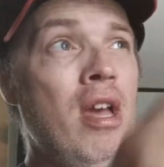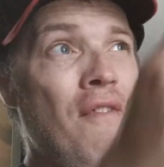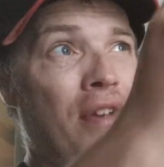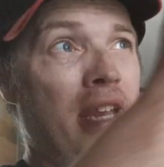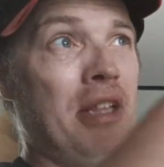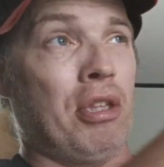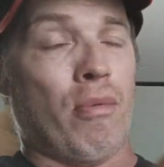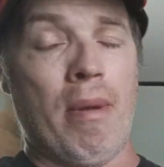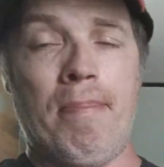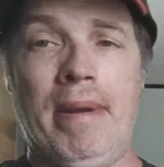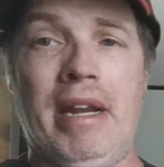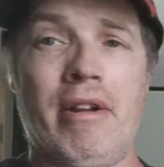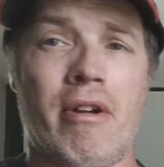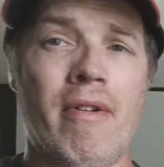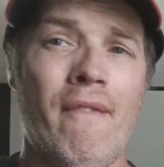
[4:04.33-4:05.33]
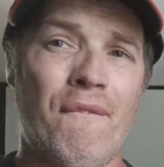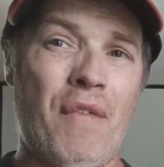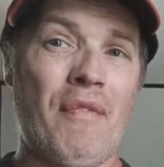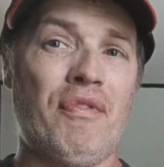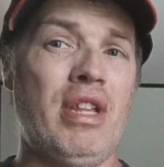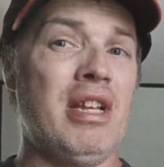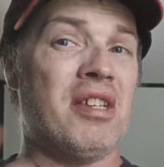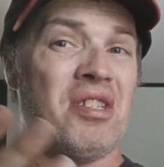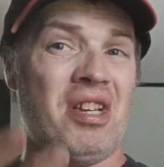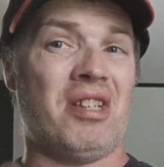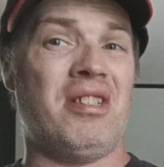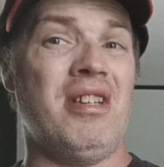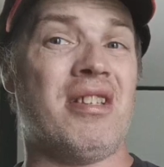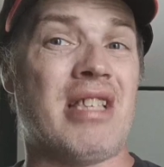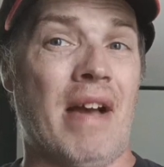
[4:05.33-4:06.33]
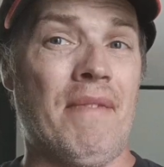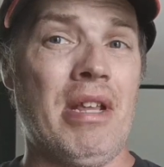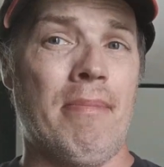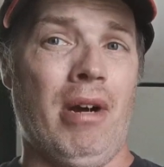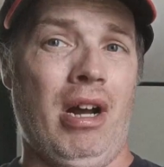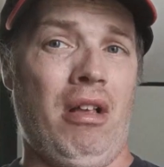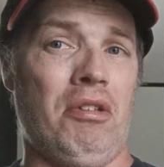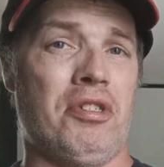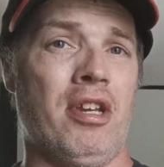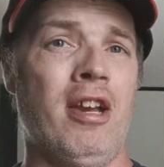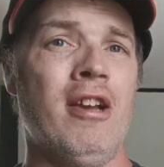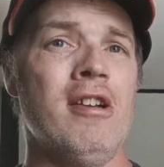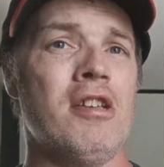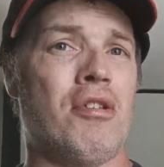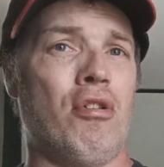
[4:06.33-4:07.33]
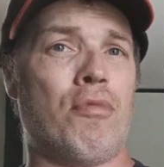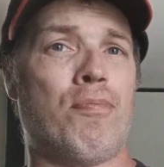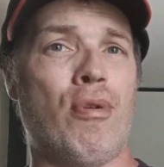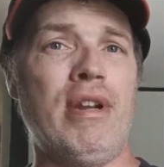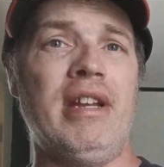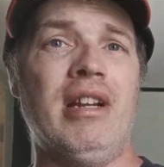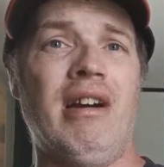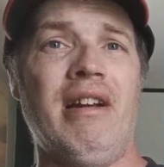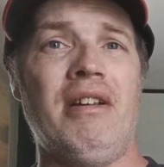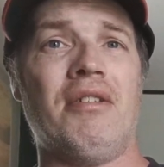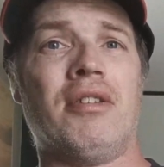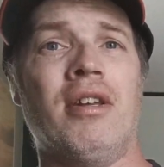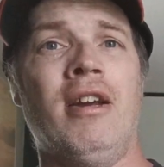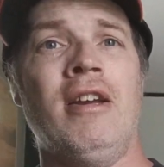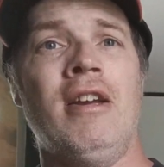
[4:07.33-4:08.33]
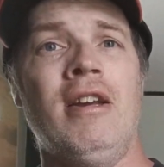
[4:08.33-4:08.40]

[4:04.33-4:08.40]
If you hit the repeater, 50, 60, 70 miles. So it's pretty nice.